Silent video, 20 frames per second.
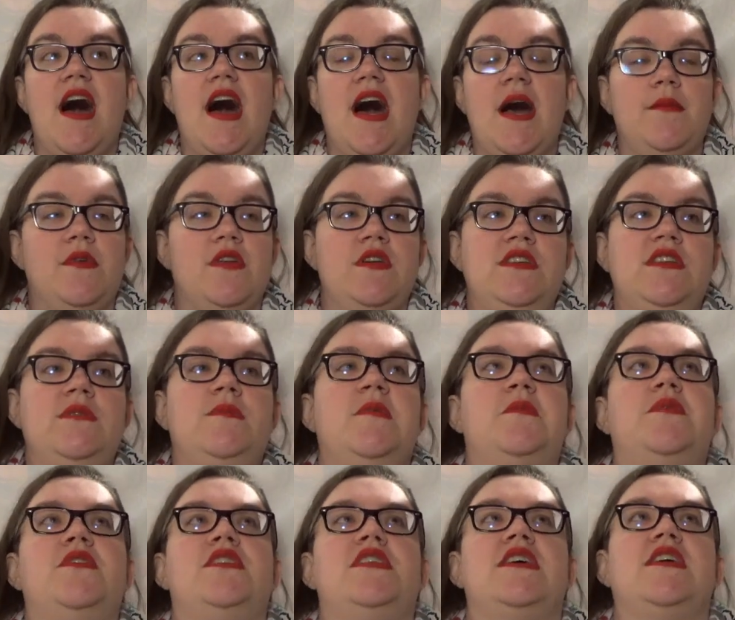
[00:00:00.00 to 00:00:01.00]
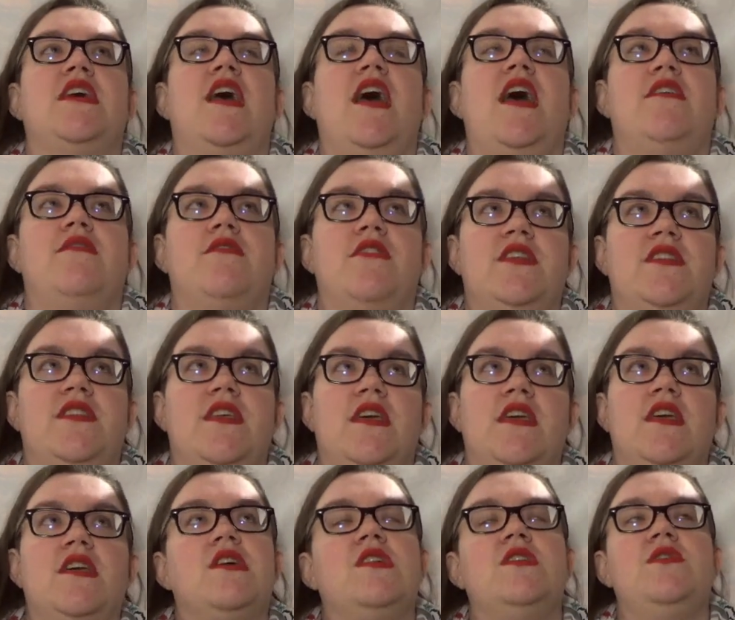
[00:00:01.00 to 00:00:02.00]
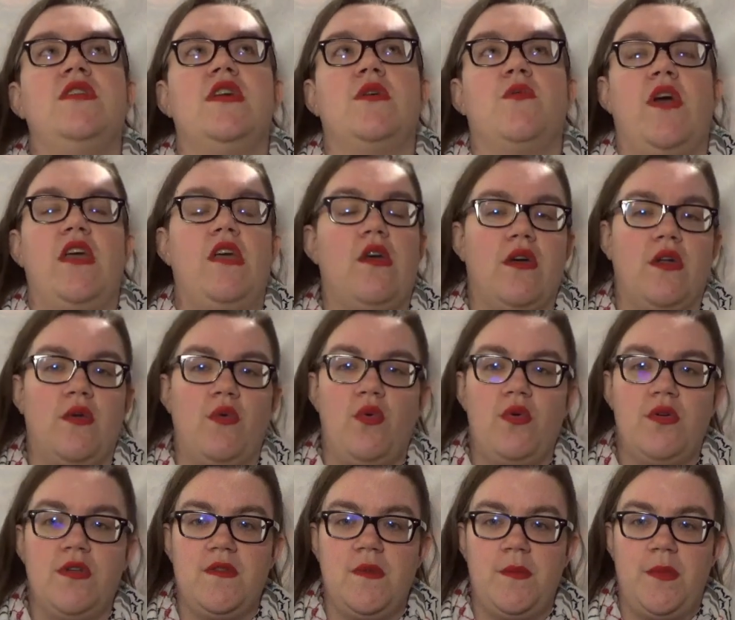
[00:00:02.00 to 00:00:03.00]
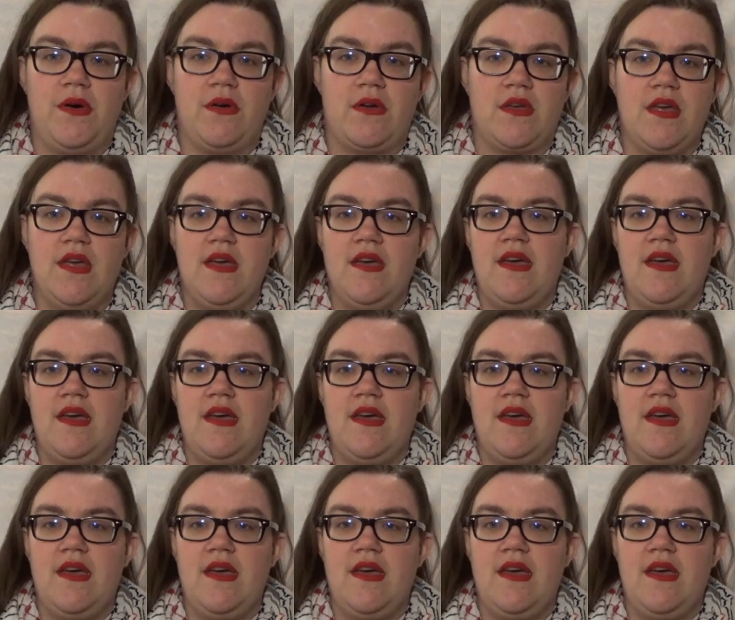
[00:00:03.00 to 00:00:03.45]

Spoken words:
I'm going to be putting everything, including where you can order the book,